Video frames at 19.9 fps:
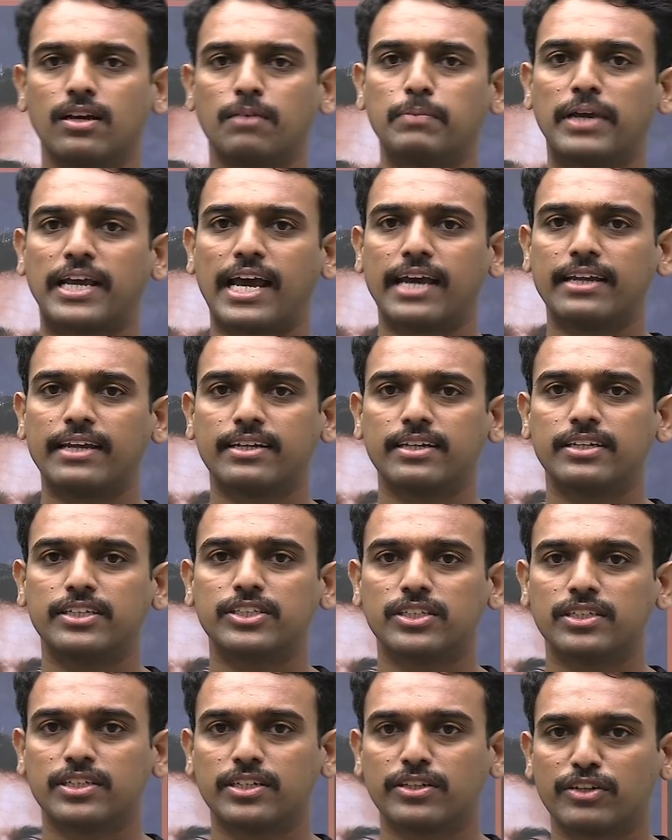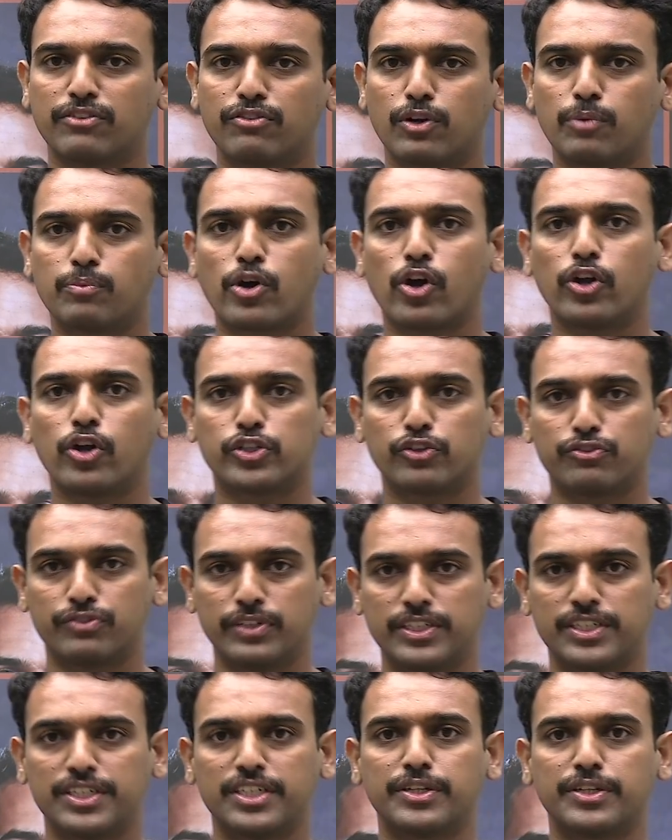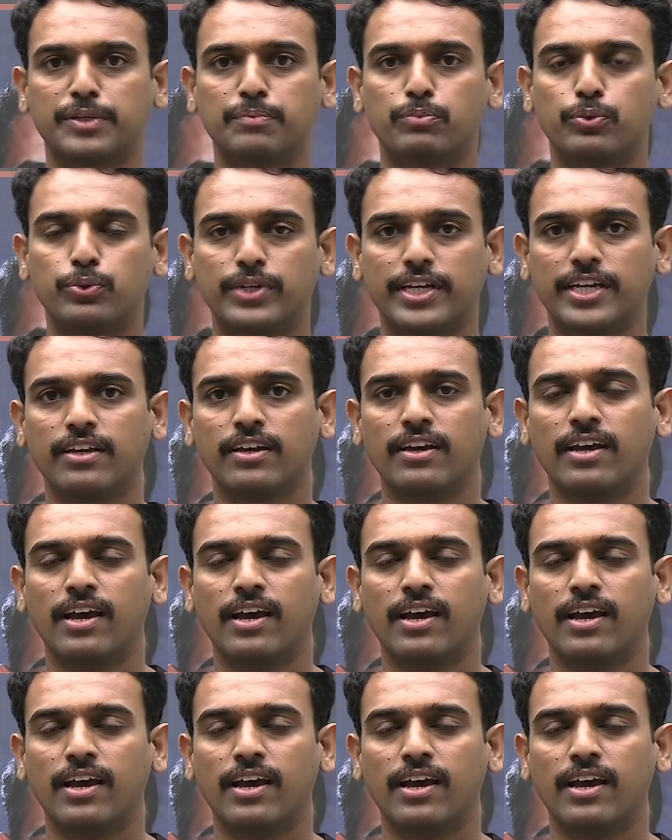mechanical engineering from College of Engineering, Pune.